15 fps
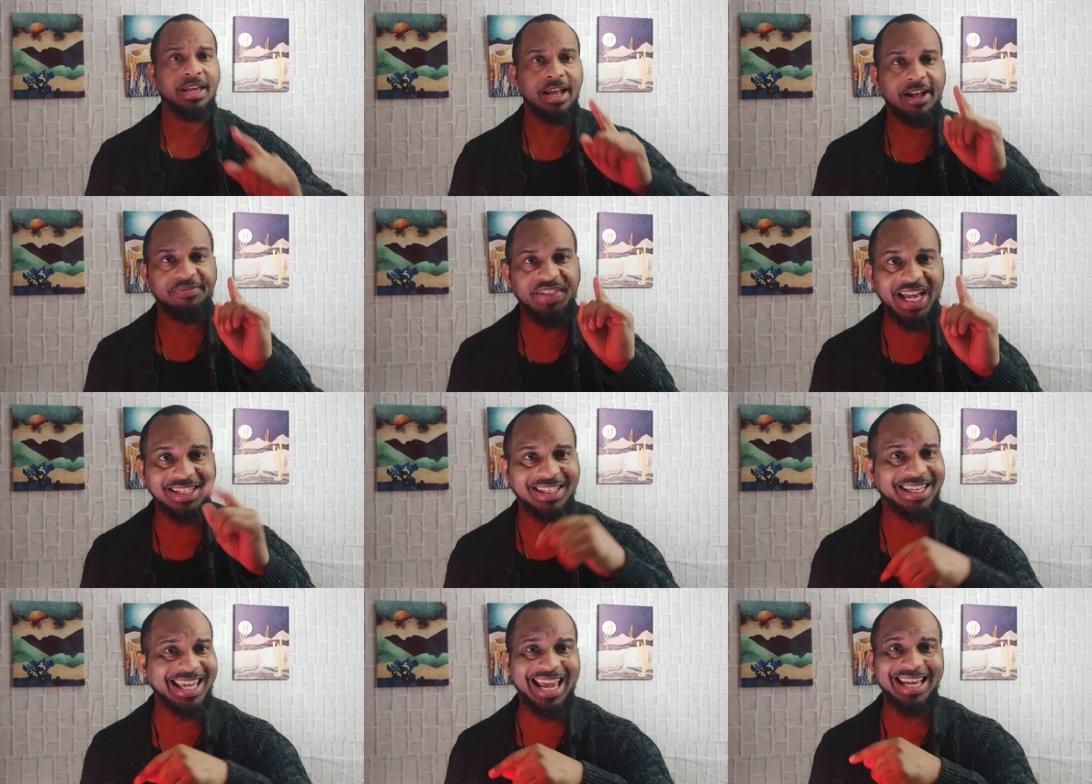If that's
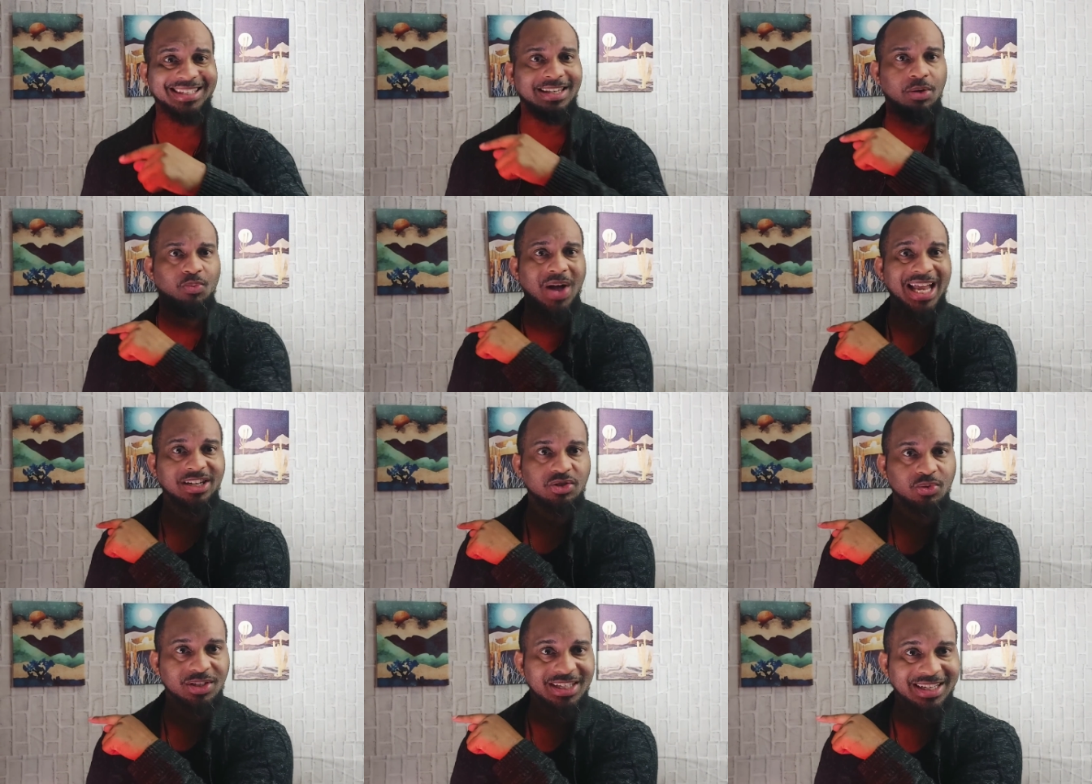the case, then why
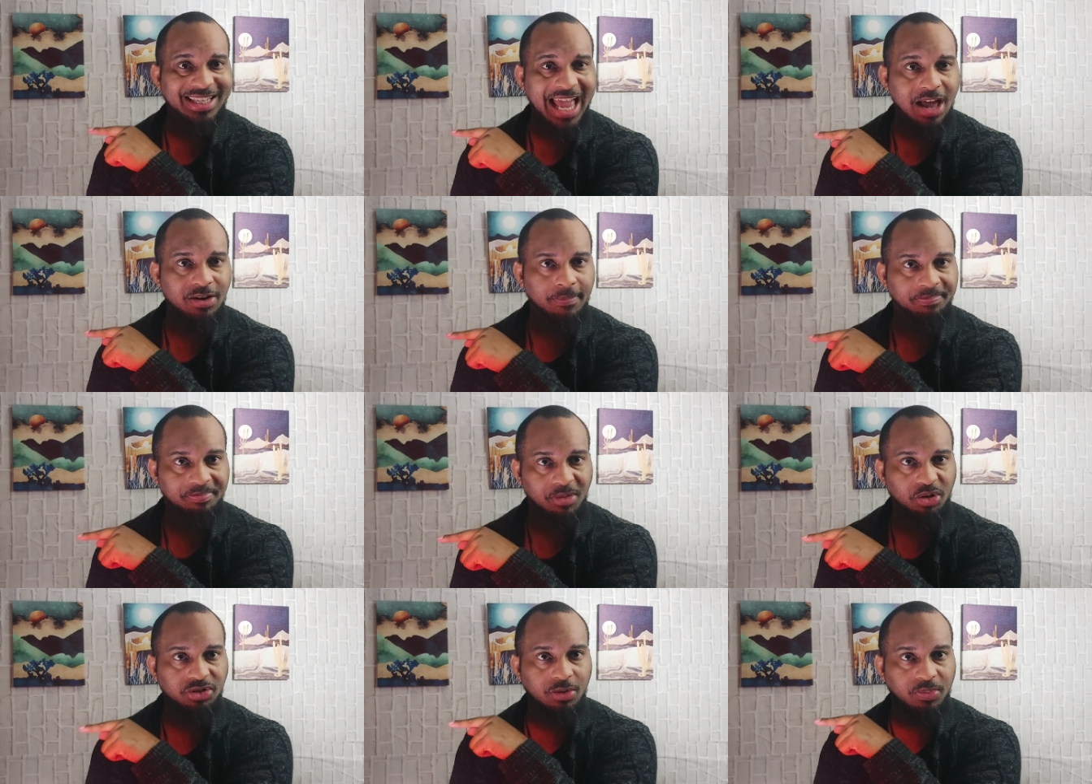did you sit down in
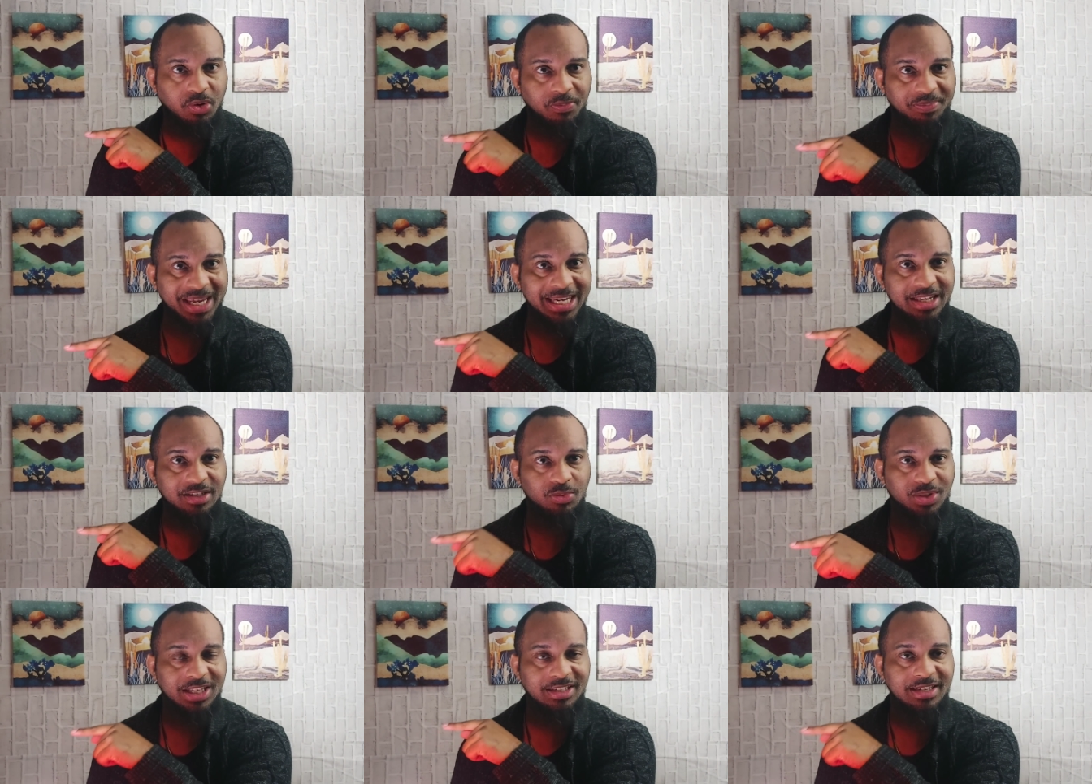multiple
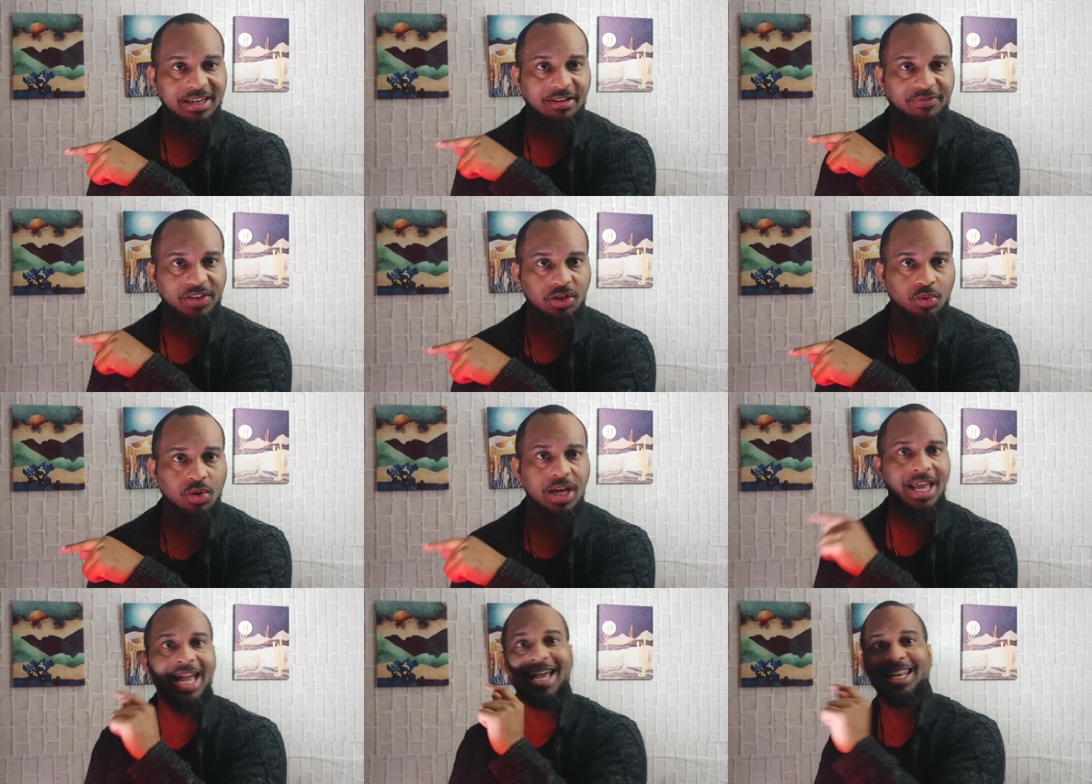meetings with this
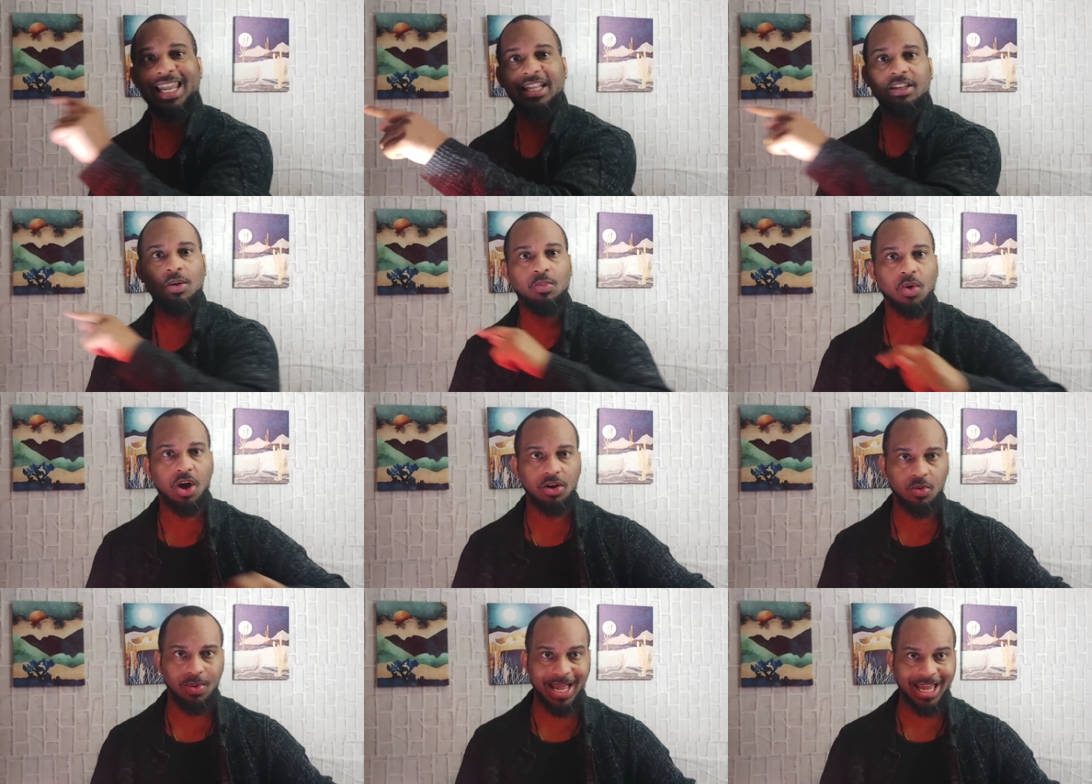individual and let them
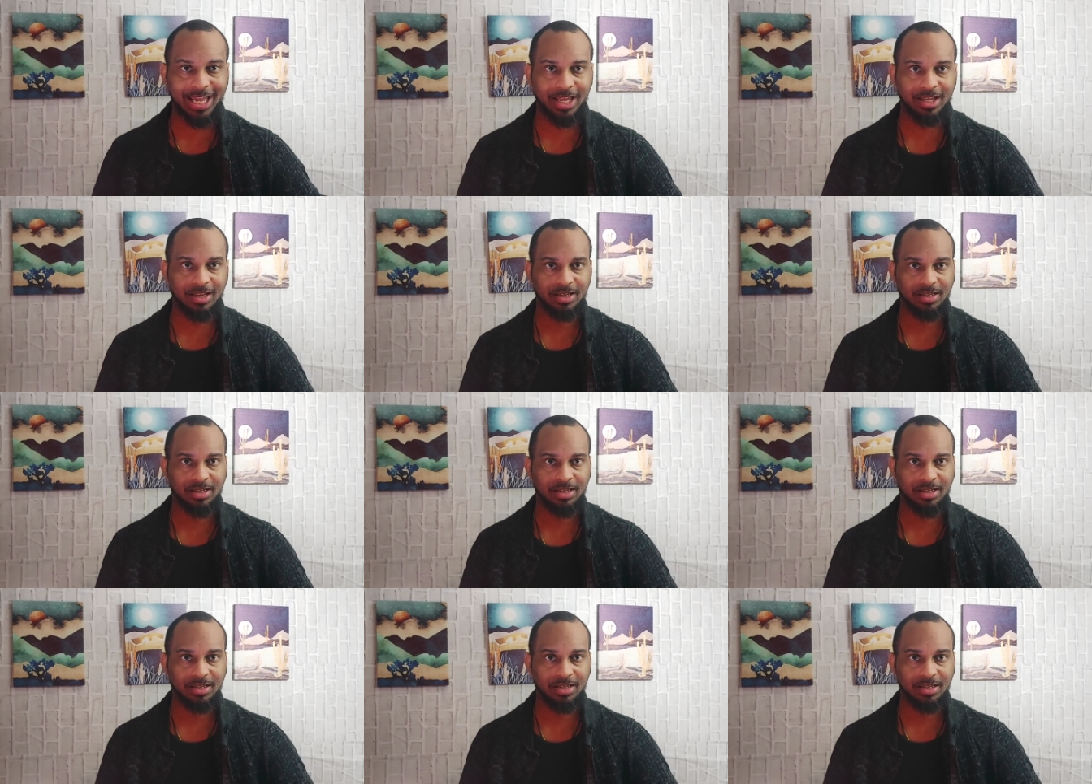walk away?